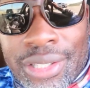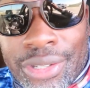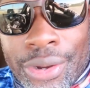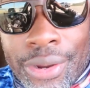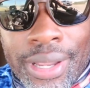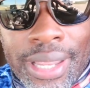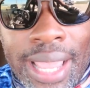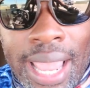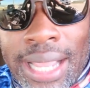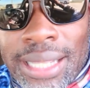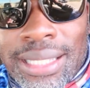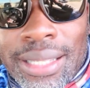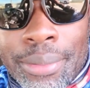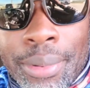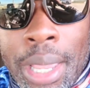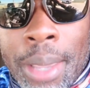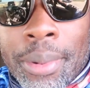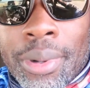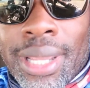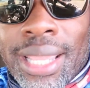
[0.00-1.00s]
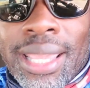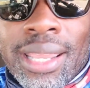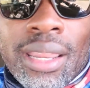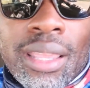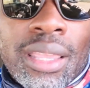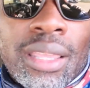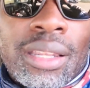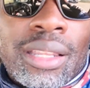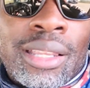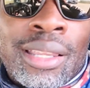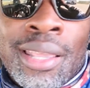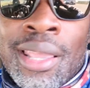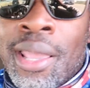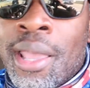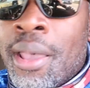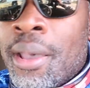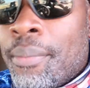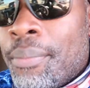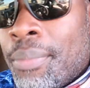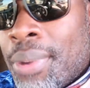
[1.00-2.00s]
is there a gate to be able to get in?
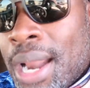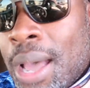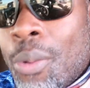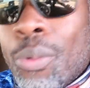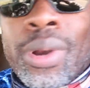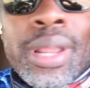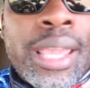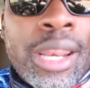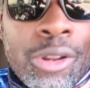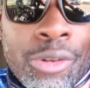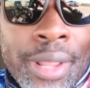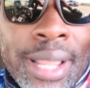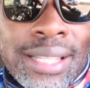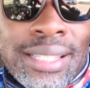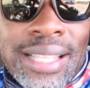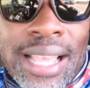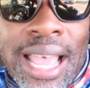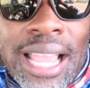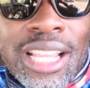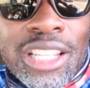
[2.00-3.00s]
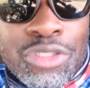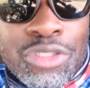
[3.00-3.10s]
But I wanna get on that side,